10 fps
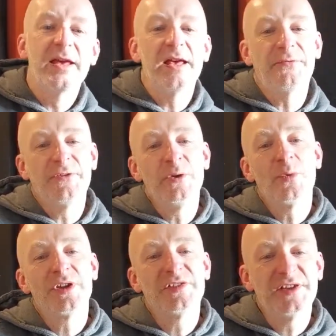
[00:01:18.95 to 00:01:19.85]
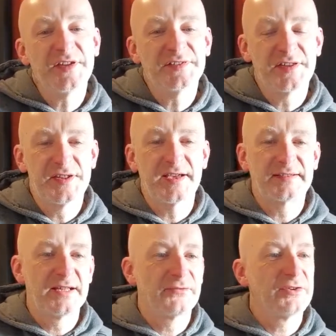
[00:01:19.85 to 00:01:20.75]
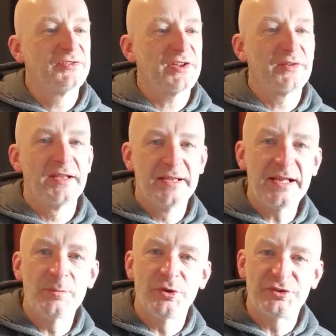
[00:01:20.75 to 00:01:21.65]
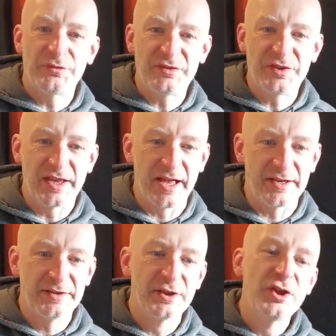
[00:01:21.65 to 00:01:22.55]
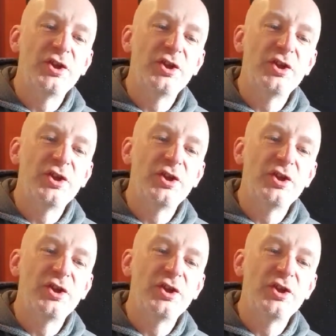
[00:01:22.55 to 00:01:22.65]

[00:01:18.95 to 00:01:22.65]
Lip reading: if you want to take that to the next level and sound a little more sophisticated,